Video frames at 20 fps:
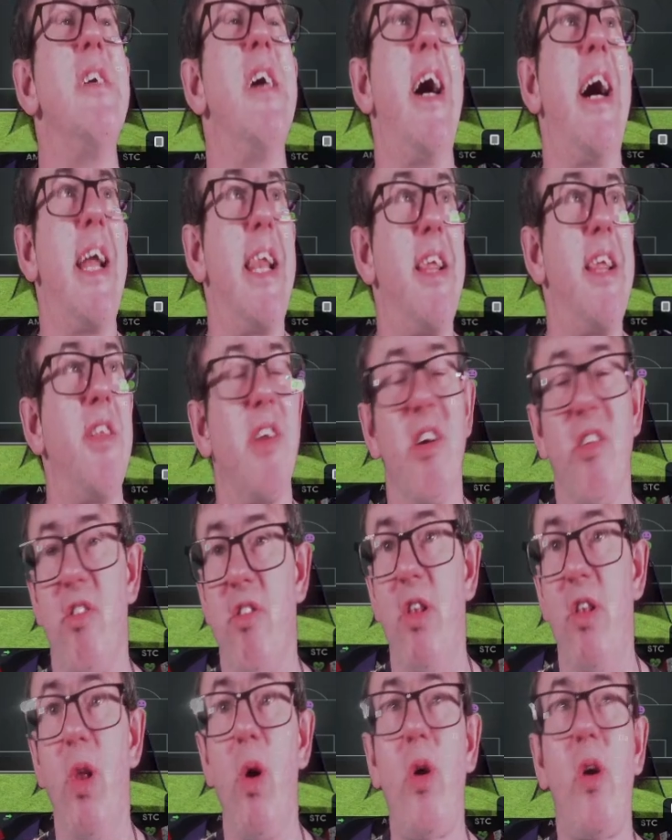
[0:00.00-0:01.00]
And it does
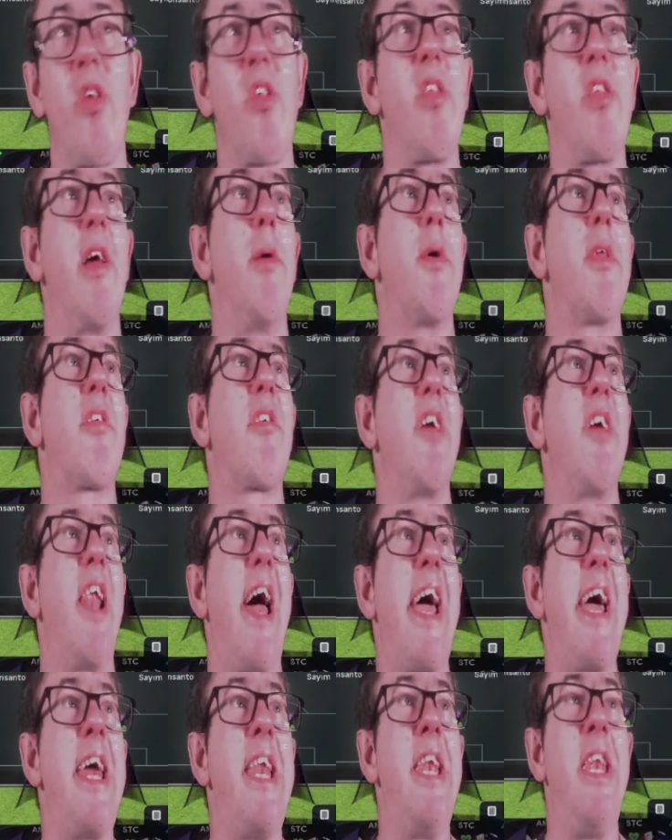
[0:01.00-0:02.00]
look as though it's going
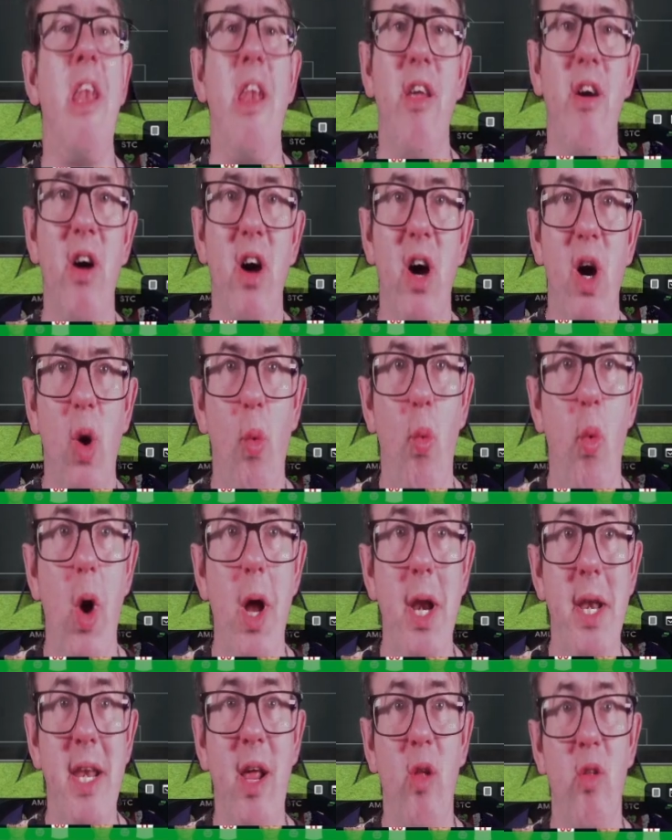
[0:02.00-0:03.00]
to end
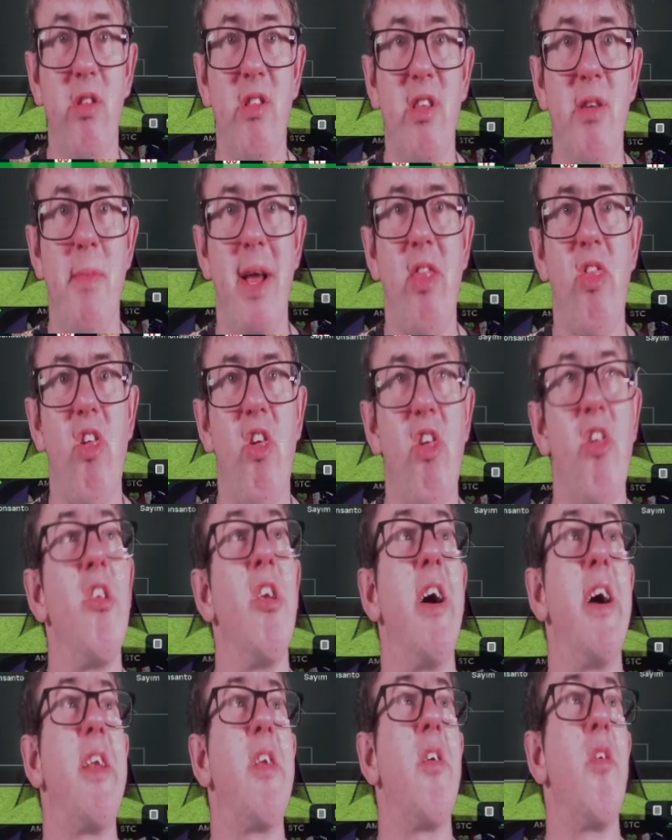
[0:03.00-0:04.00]
1-0 to Manchester
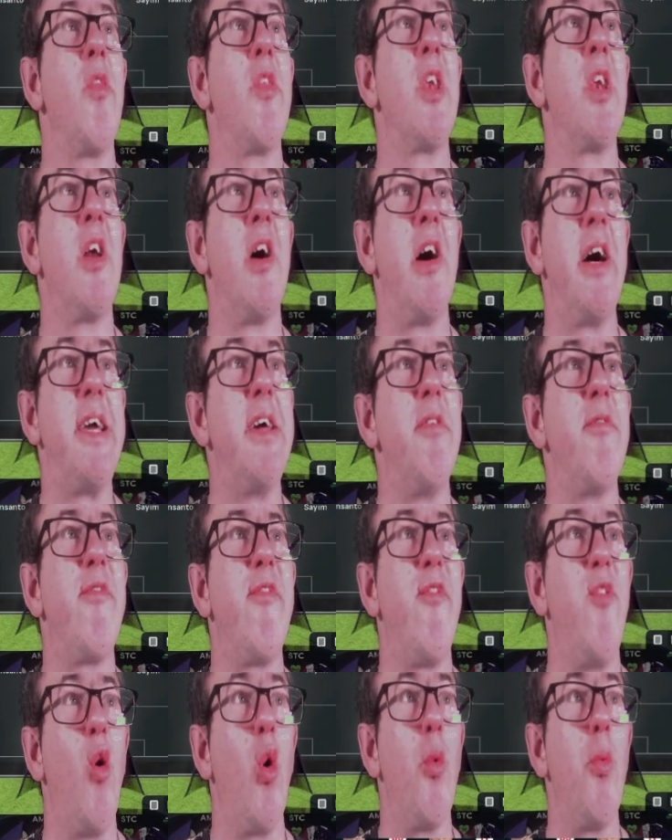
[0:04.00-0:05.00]
United on the night and
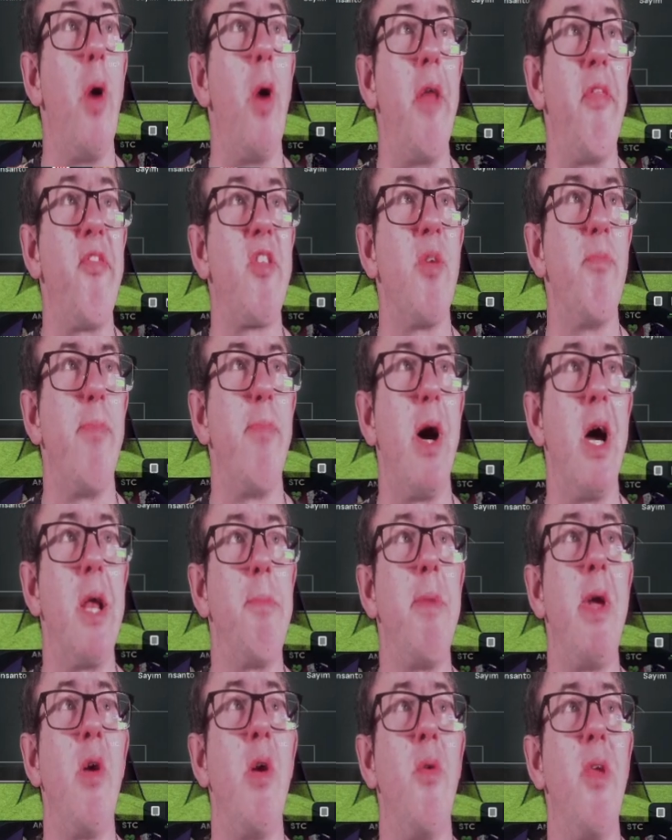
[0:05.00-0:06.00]
4-1 to Bayern
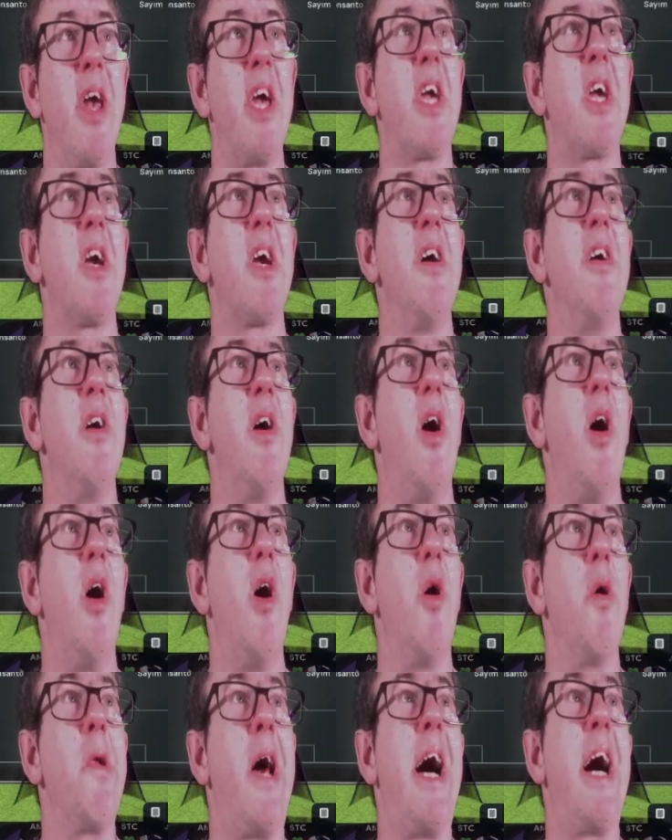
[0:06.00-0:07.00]
Munich
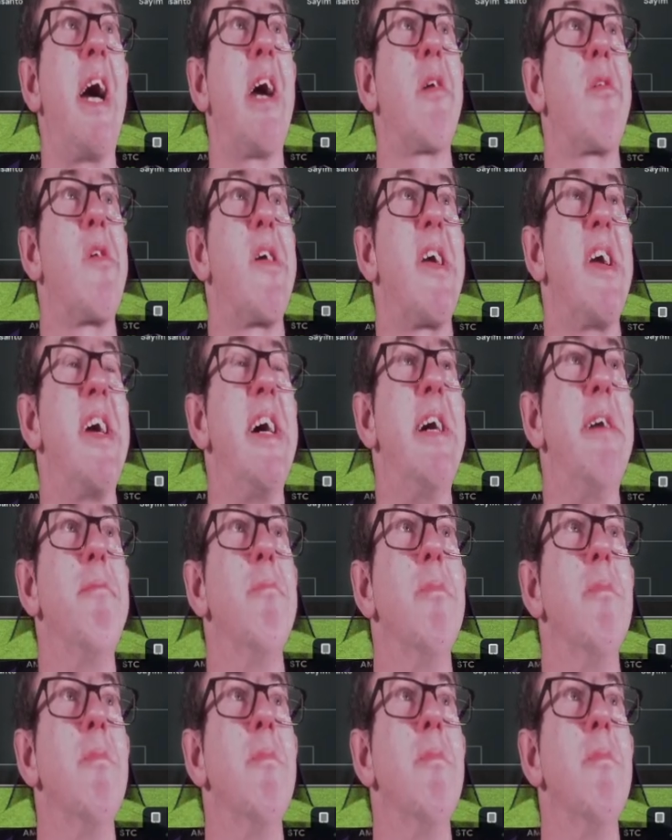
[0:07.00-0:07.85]
on aggregate.